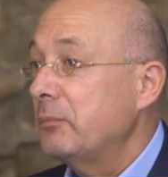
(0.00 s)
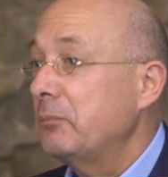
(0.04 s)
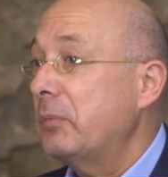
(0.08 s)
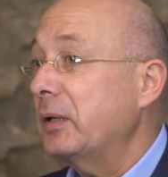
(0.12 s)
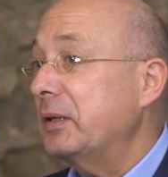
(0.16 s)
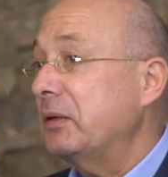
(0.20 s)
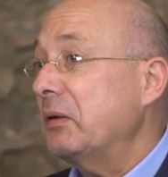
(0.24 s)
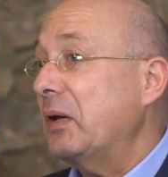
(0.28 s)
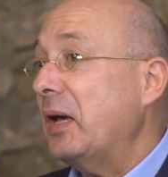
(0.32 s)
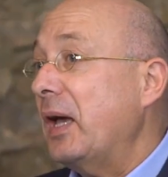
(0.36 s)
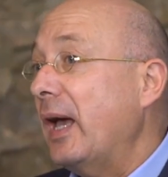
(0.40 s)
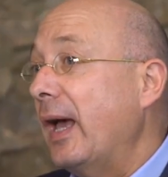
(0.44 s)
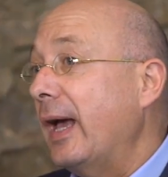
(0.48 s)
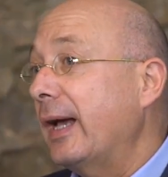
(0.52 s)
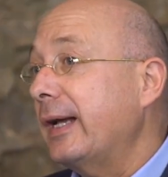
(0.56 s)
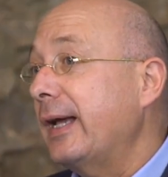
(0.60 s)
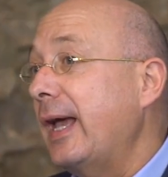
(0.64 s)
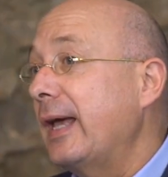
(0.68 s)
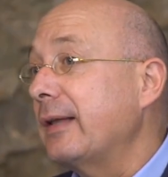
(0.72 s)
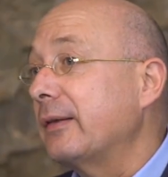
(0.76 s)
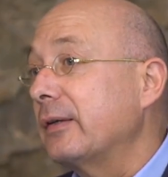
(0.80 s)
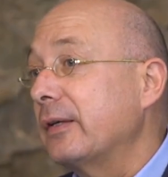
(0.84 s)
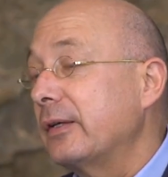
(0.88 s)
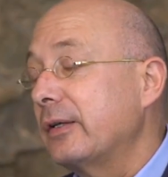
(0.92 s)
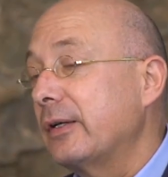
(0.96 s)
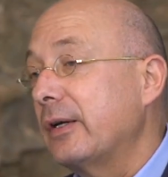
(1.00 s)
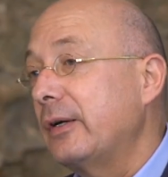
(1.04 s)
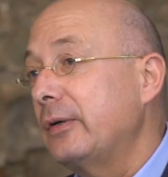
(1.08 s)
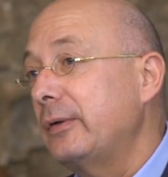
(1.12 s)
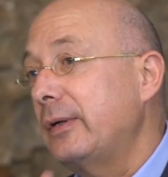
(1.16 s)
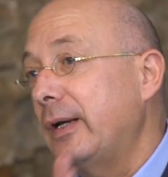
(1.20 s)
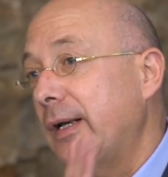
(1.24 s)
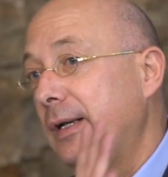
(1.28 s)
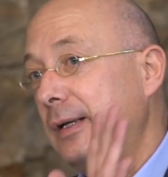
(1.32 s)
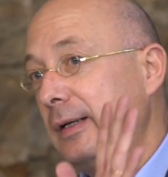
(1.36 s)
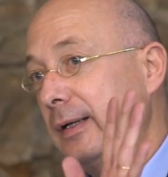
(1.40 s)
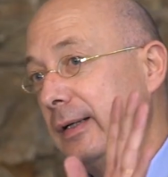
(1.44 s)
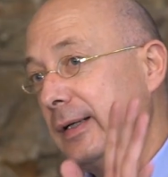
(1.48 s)
But again, you
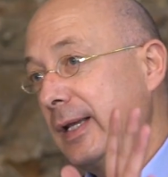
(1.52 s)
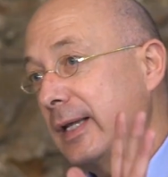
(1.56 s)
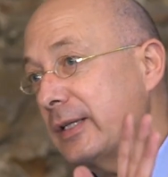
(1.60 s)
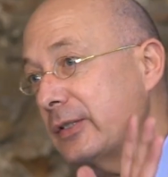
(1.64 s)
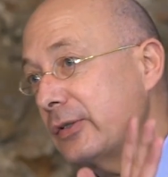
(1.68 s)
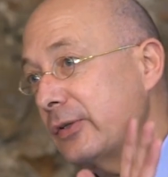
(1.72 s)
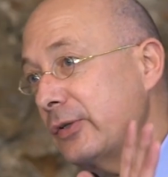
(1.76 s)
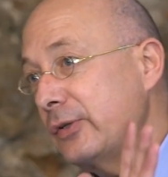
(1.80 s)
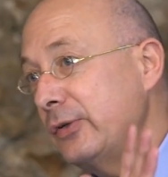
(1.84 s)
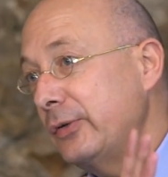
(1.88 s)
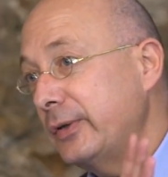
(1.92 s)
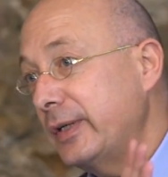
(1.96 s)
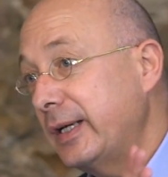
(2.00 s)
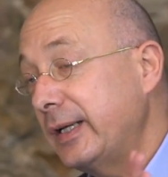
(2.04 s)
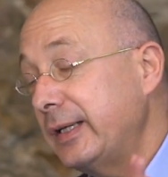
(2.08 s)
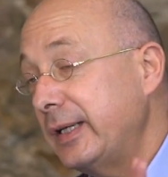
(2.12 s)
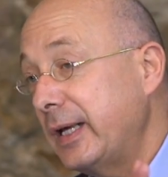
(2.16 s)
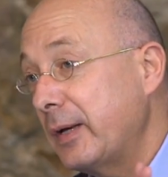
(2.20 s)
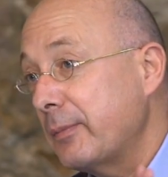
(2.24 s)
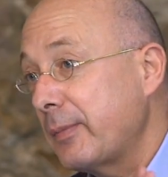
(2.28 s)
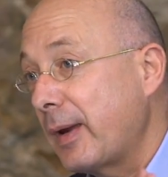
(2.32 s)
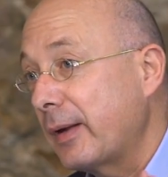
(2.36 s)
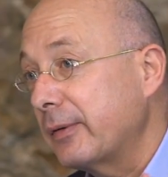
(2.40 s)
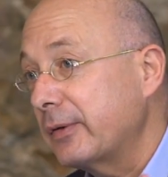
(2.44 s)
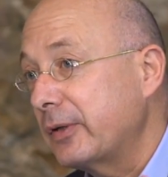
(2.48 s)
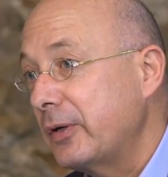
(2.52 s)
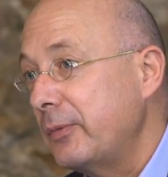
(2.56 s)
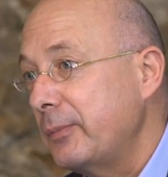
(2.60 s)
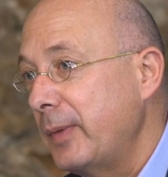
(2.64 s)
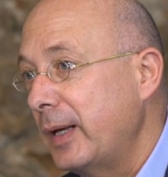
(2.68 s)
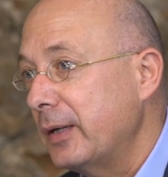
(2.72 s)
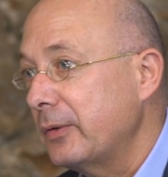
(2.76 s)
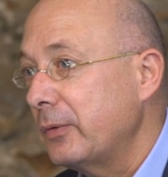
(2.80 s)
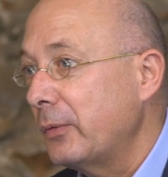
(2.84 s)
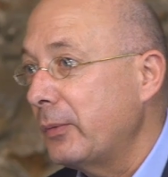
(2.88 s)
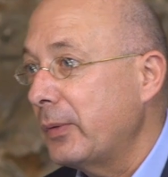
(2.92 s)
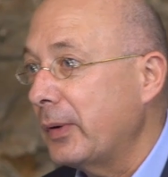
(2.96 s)
know, let us look in the American mirror.